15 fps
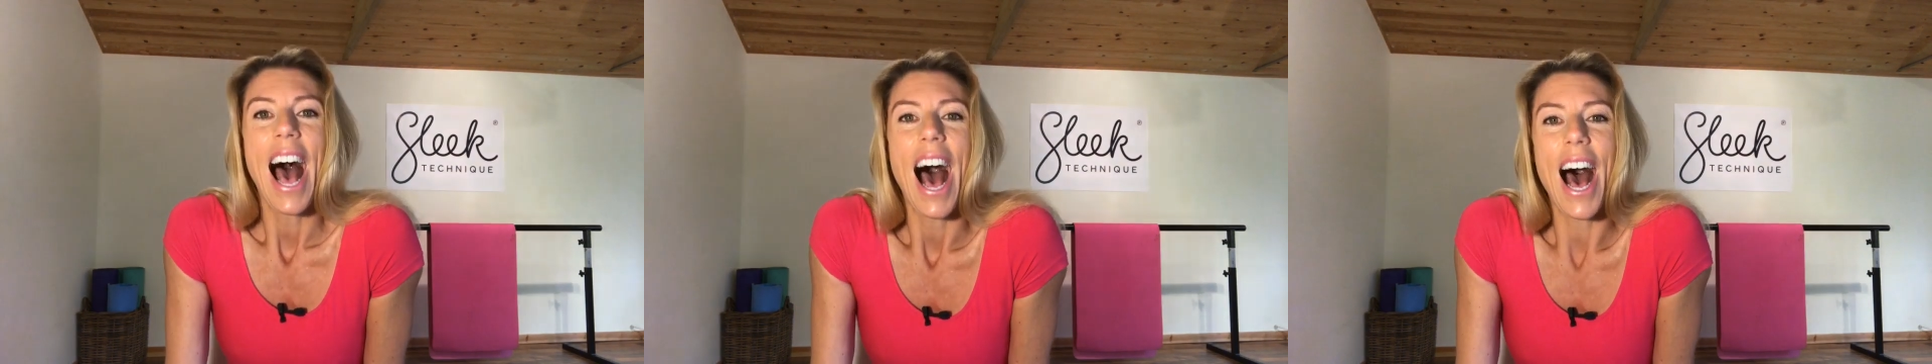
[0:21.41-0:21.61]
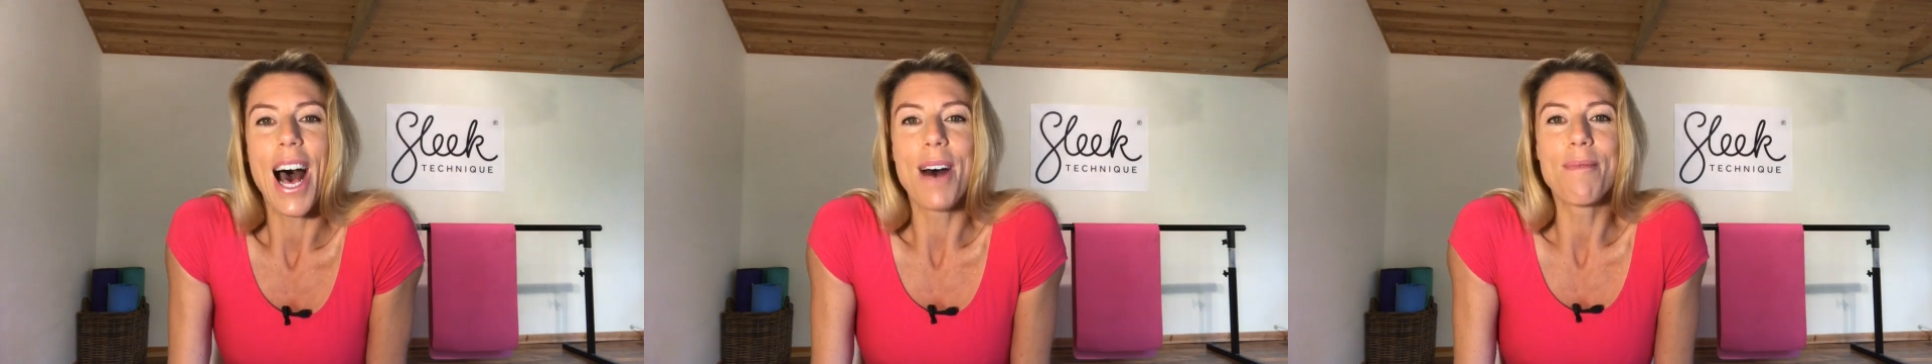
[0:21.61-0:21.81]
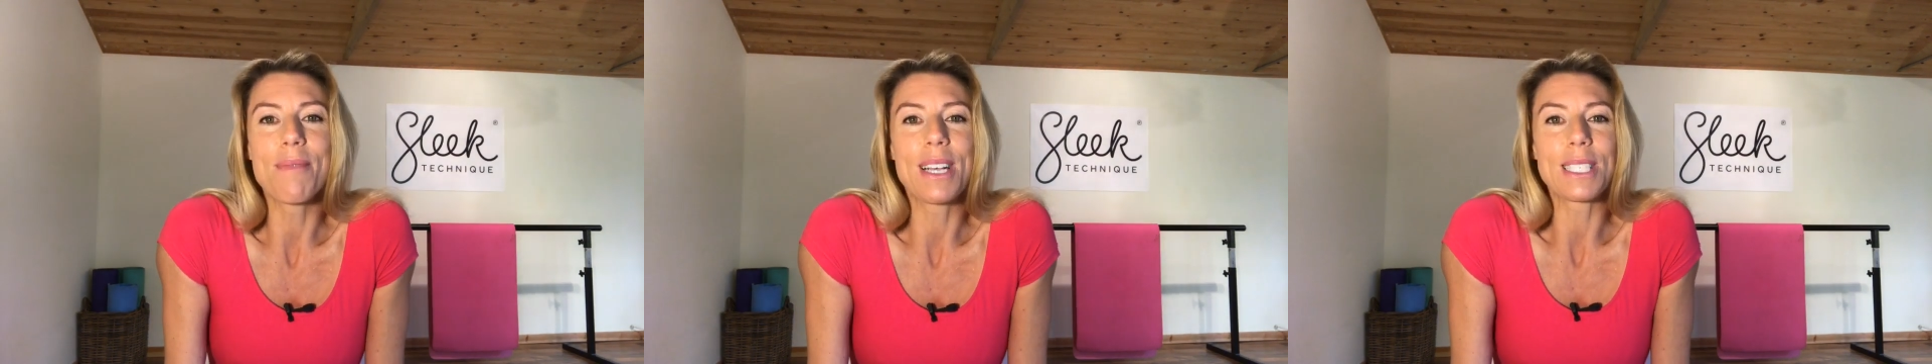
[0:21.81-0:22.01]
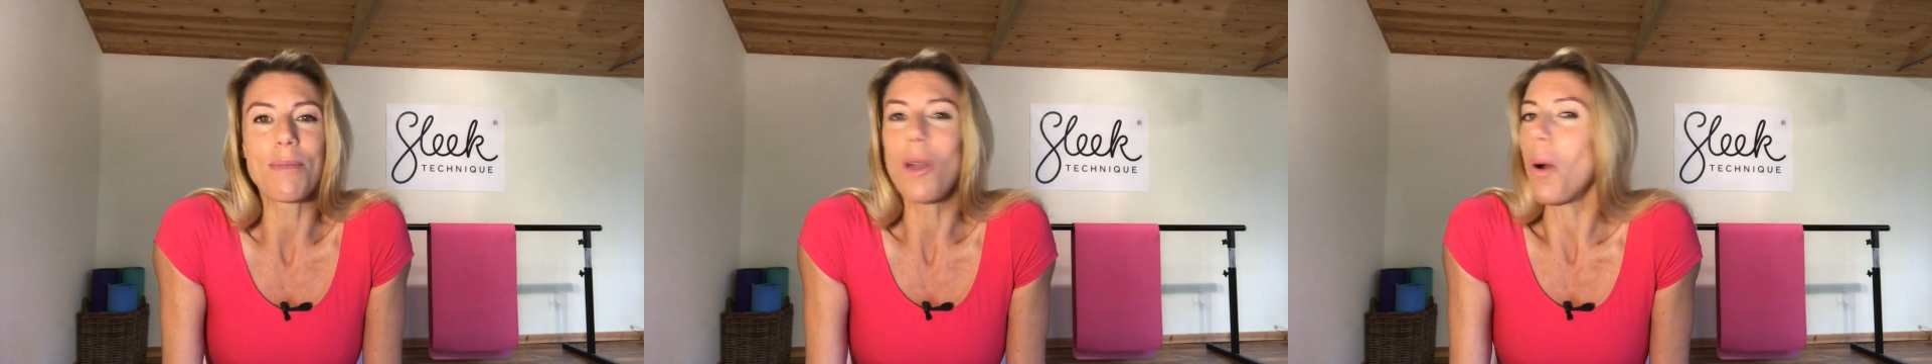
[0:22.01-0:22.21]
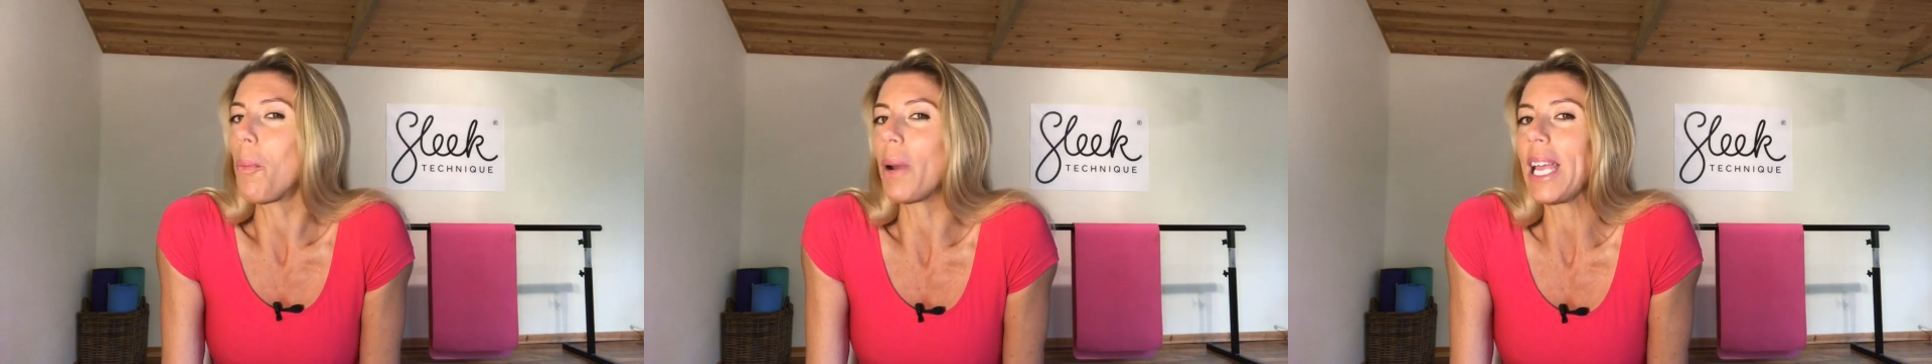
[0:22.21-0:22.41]
because I'm
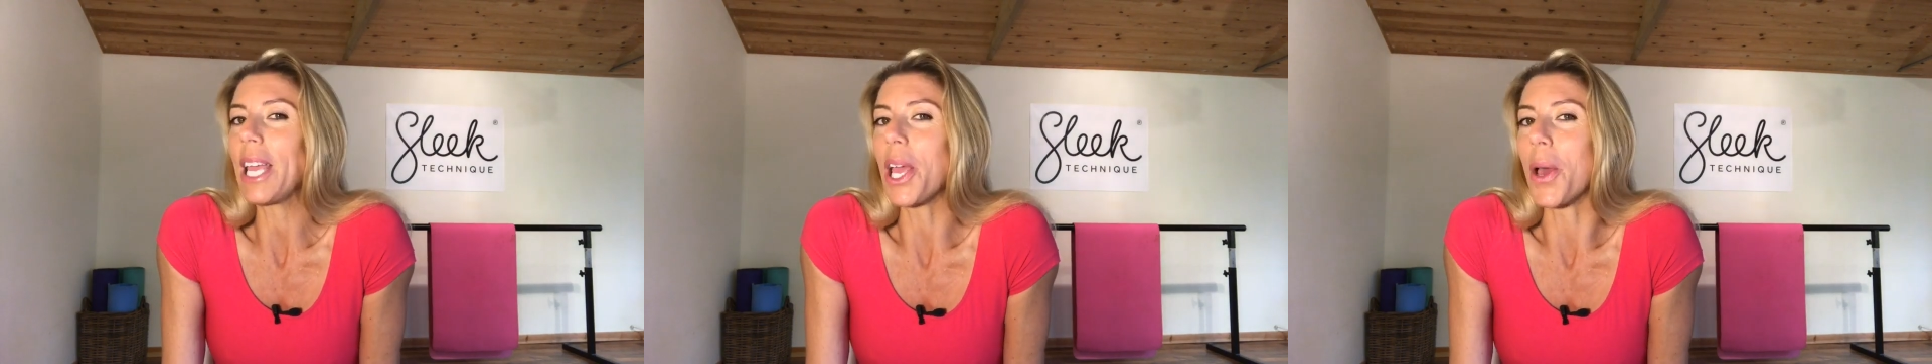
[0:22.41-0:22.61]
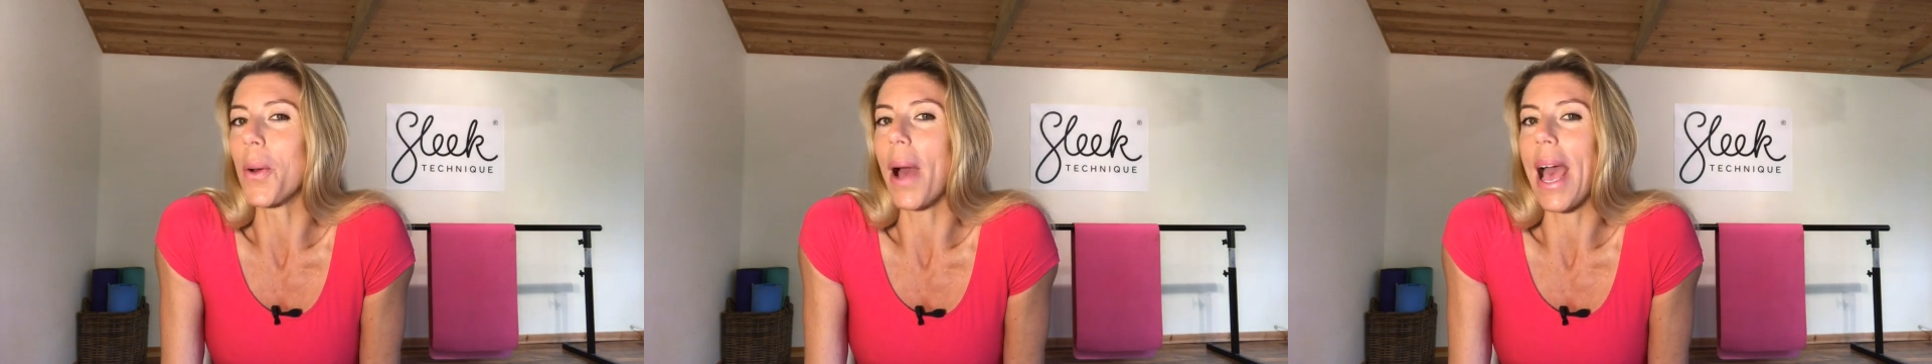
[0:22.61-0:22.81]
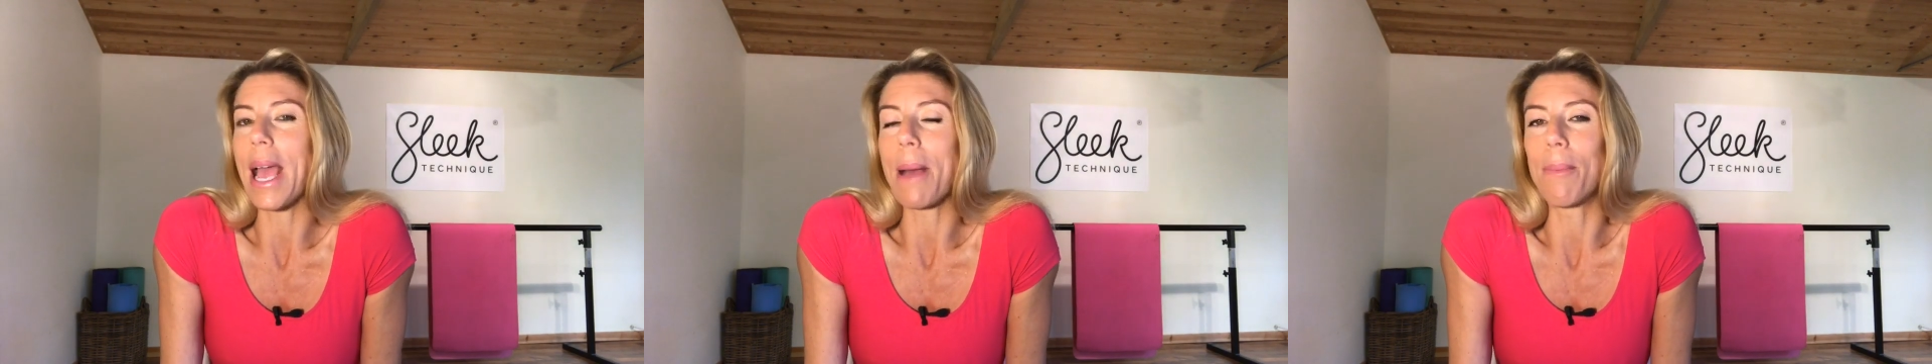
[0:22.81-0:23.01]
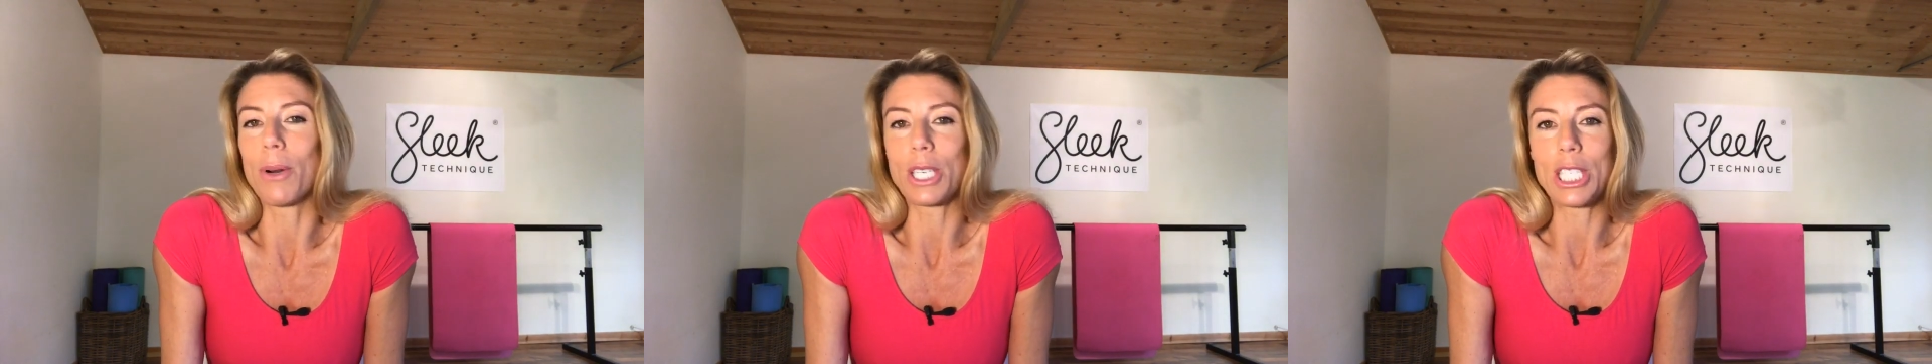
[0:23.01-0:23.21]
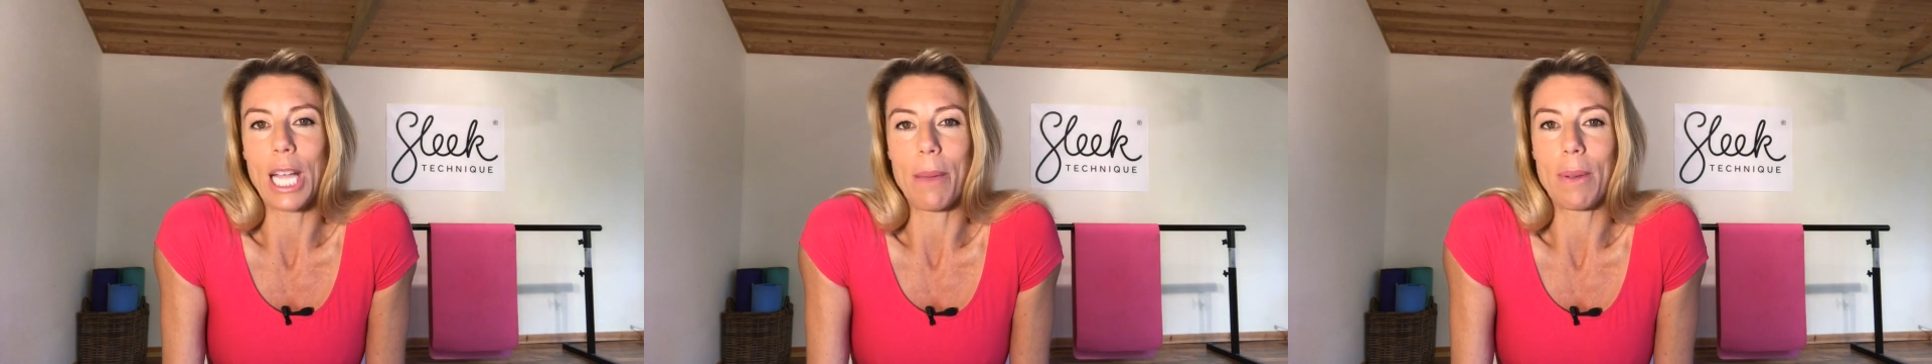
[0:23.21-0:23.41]
not bringing you a
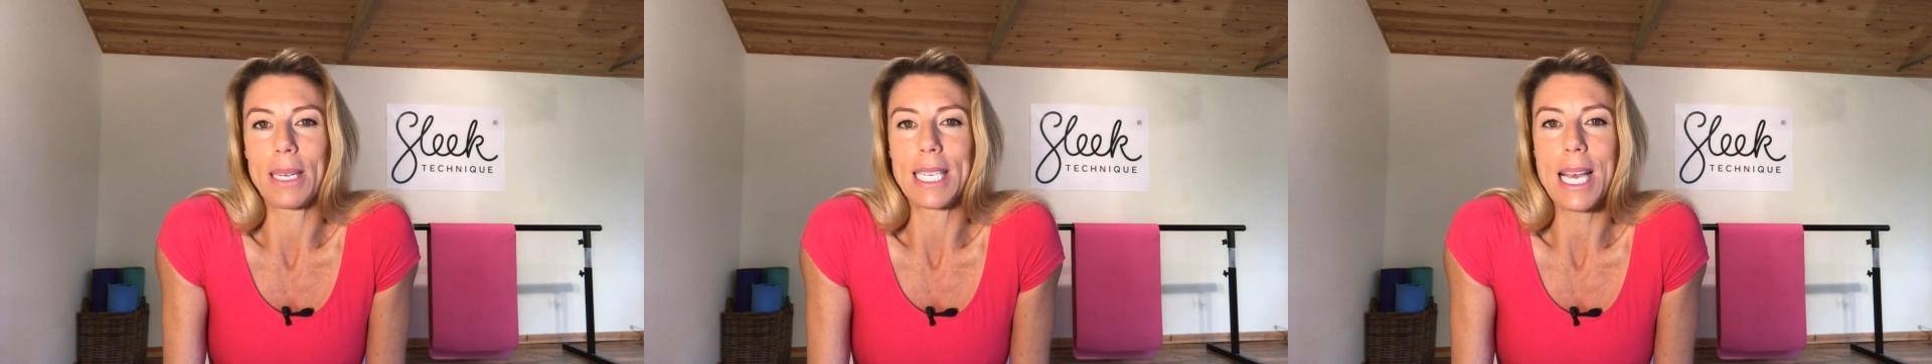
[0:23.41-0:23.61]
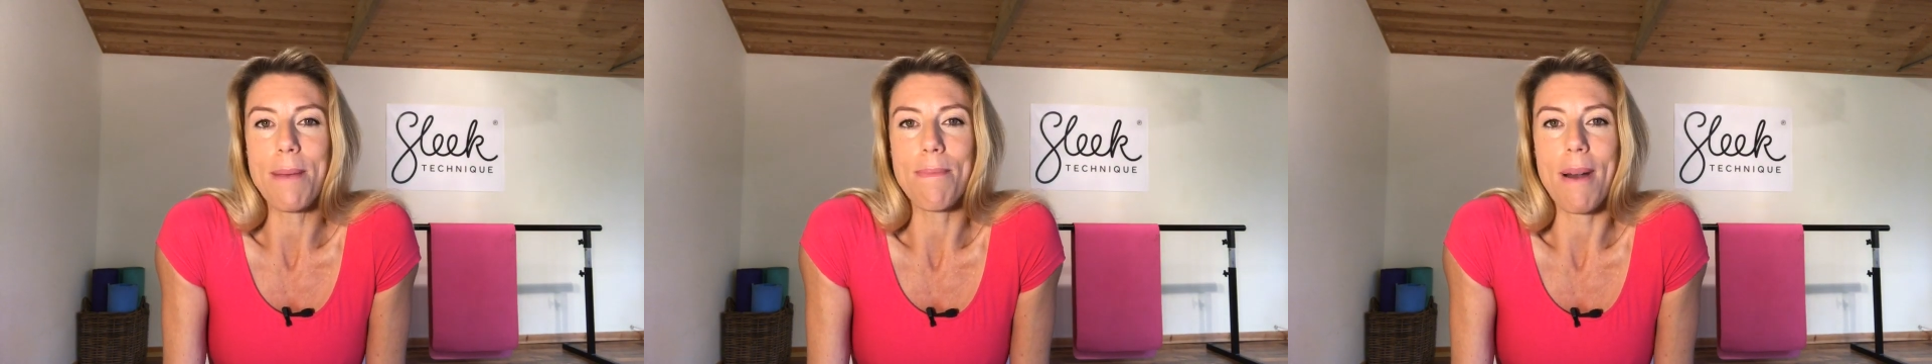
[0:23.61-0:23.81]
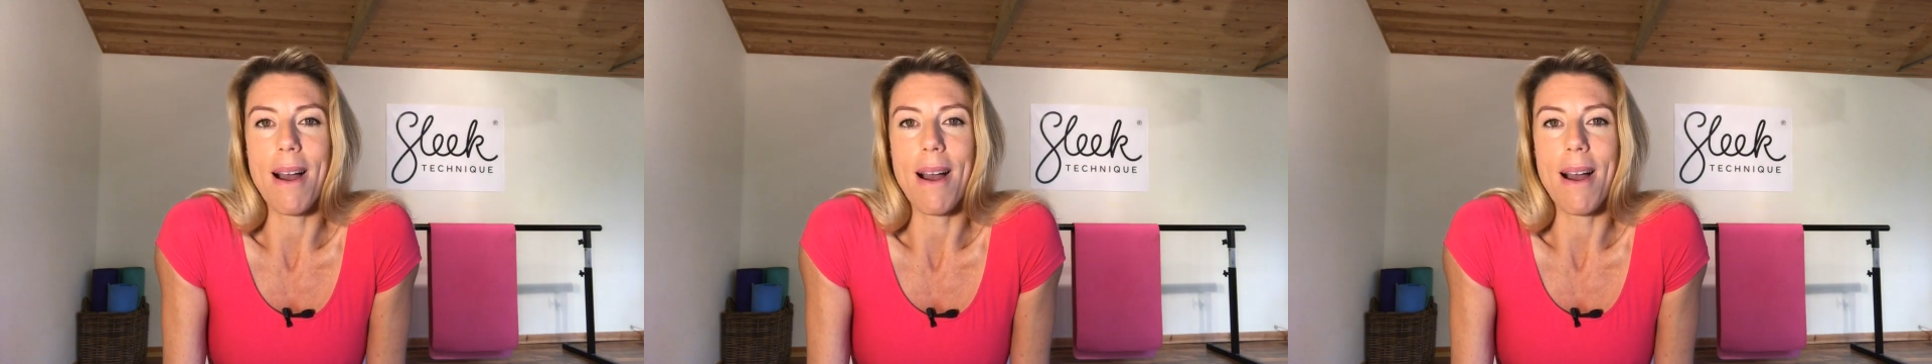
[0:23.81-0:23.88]
body shaping tip,